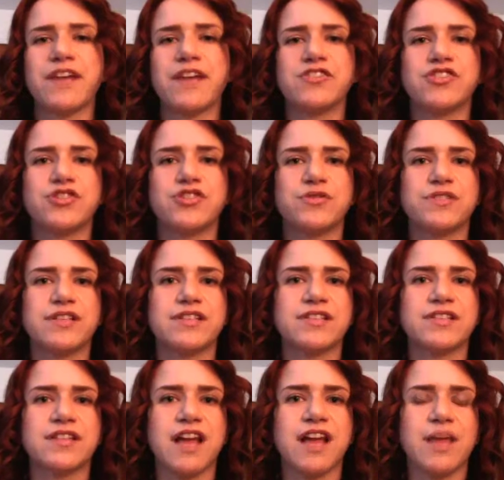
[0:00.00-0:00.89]

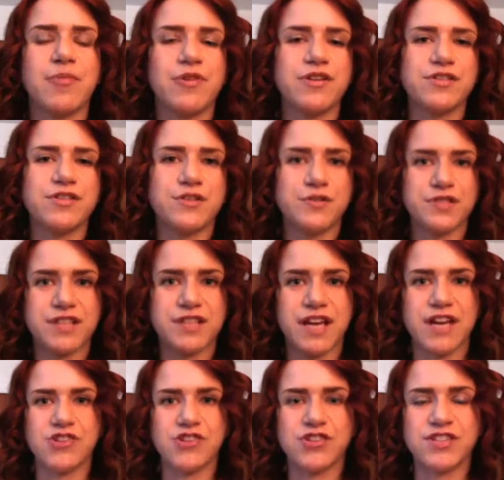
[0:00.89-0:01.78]
Massachusetts Library
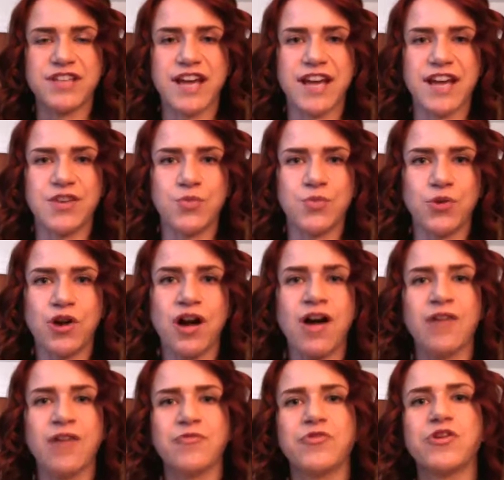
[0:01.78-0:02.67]
Association's annual
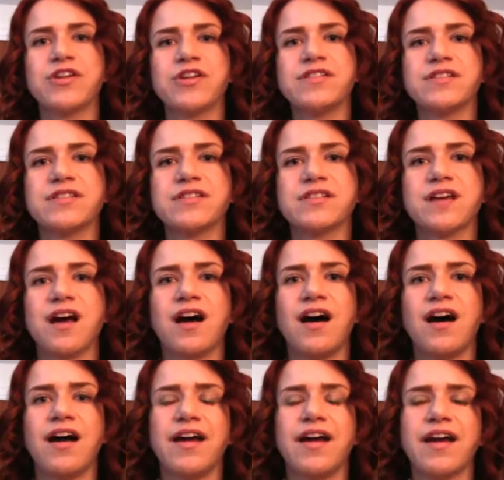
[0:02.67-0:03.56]
conference.
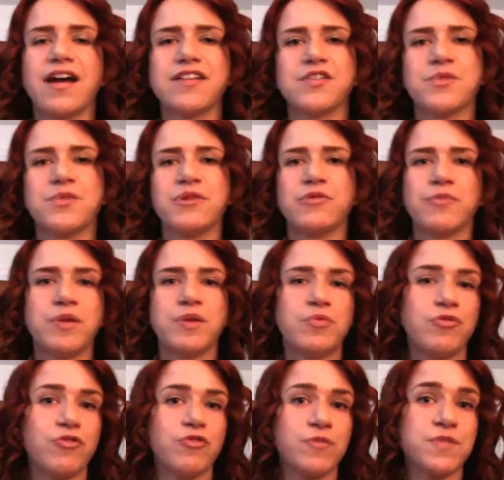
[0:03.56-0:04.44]
I got to meet with
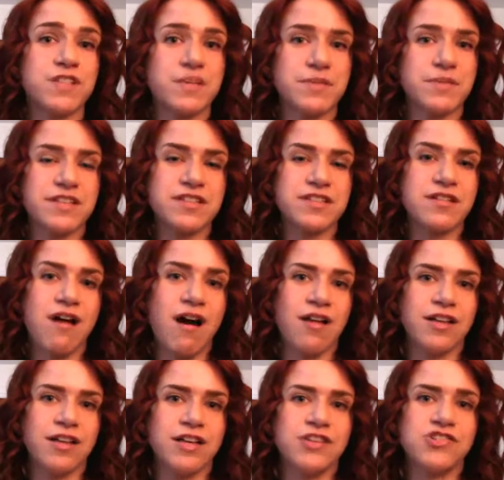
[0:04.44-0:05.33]
people from Simmons
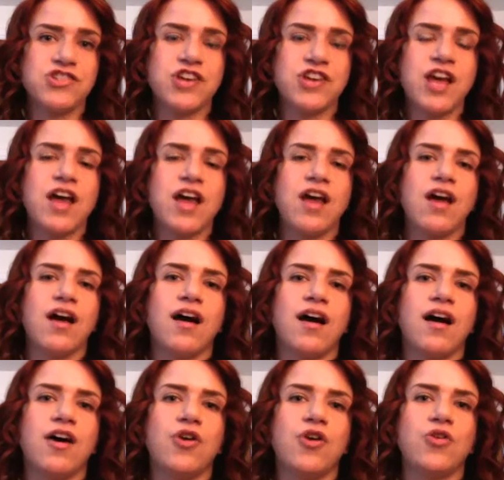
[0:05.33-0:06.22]
College
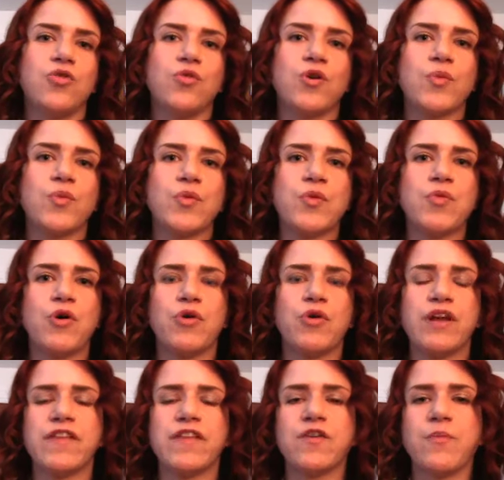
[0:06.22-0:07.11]
who were
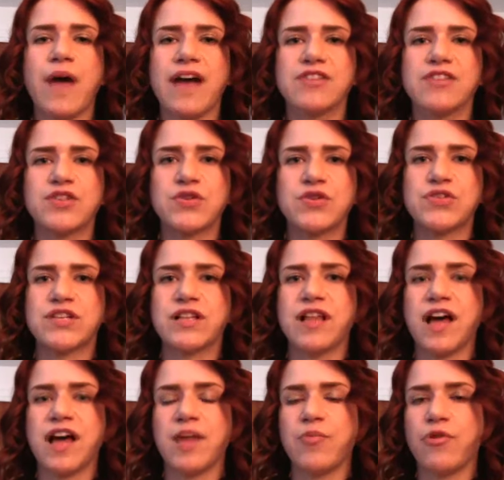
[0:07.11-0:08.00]
promoting their master's
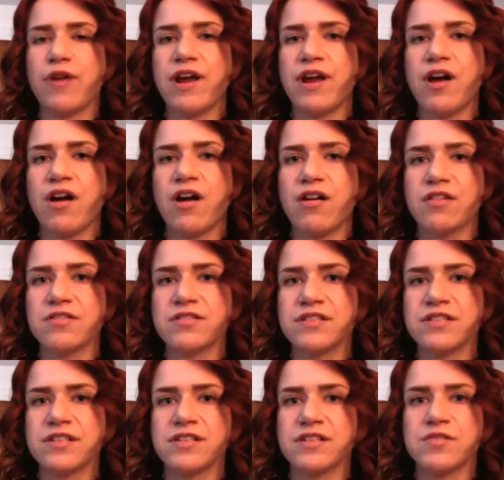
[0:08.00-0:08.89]
in library
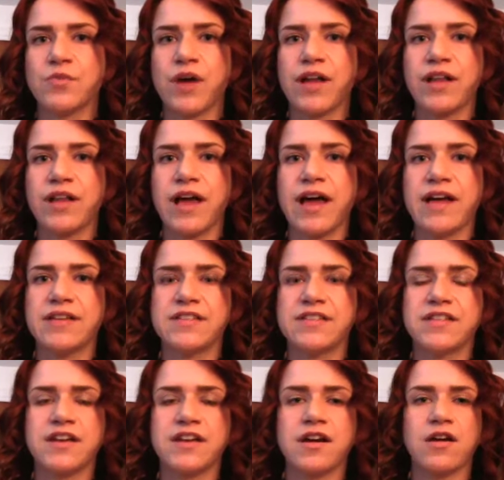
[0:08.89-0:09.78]
arts as well
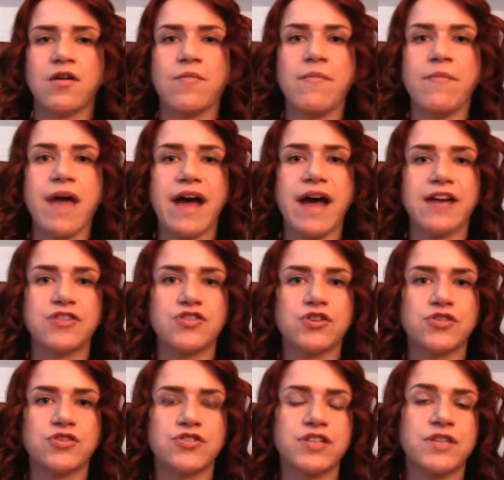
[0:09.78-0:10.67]
as their
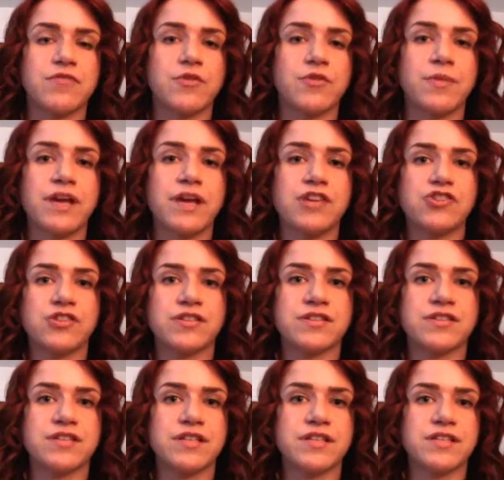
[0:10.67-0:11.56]
master's in
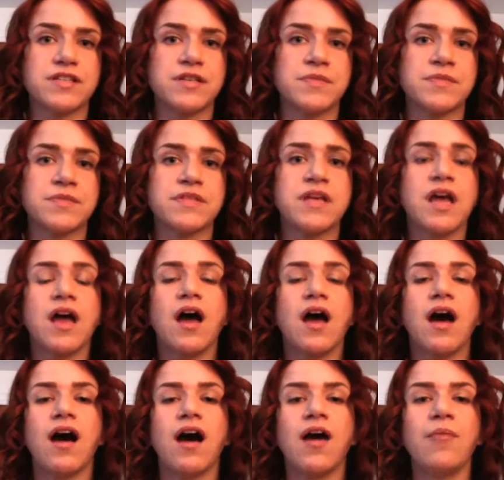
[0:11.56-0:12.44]
information systems.
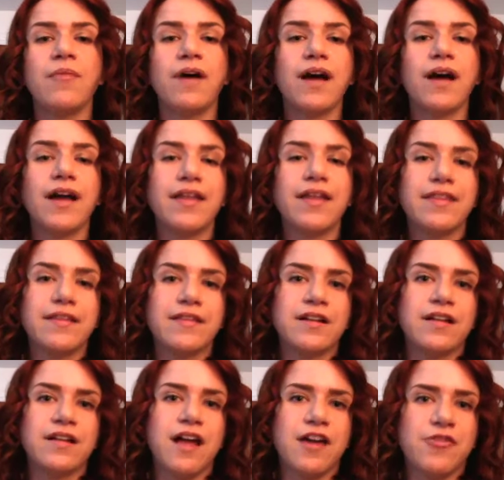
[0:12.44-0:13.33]
I
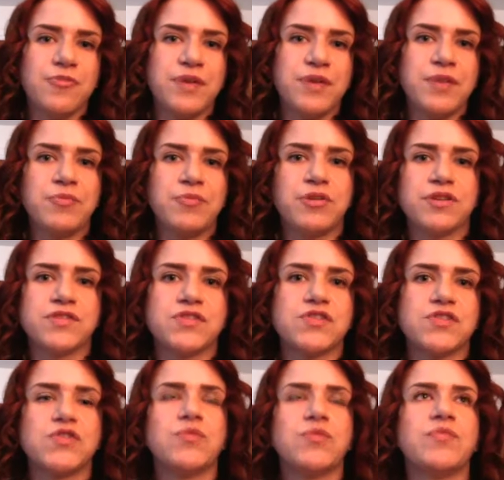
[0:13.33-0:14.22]
think that a lot of people
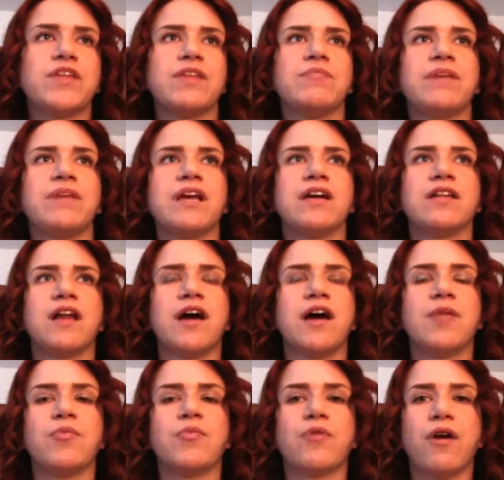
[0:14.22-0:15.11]
assume that being a
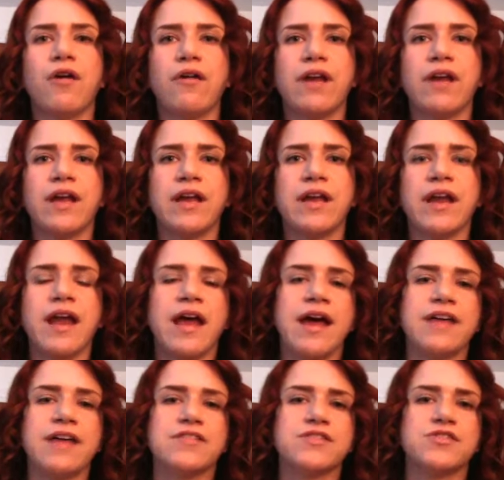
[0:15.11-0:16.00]
librarian
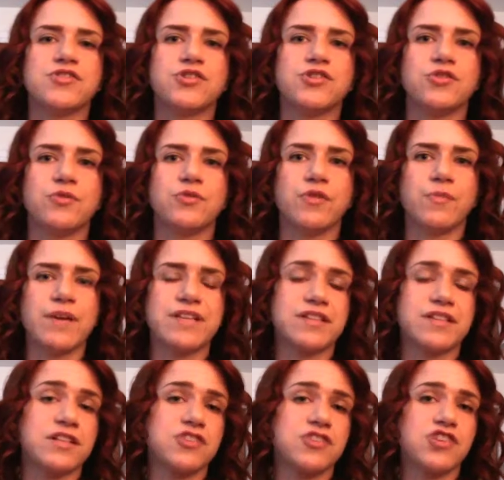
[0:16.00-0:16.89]
has to do with
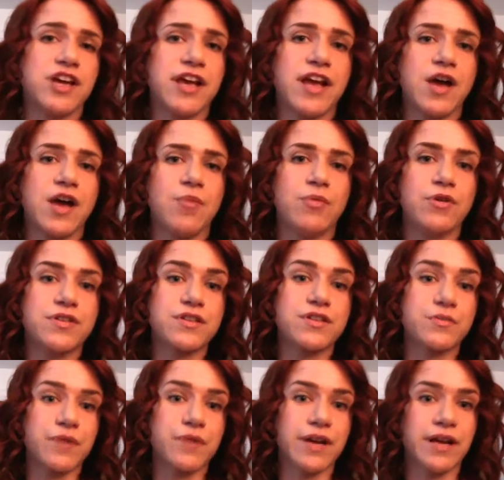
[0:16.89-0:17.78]
basically checking out
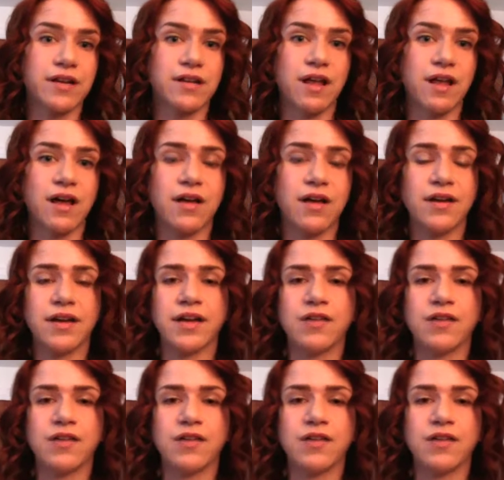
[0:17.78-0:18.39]
books and reading a lot.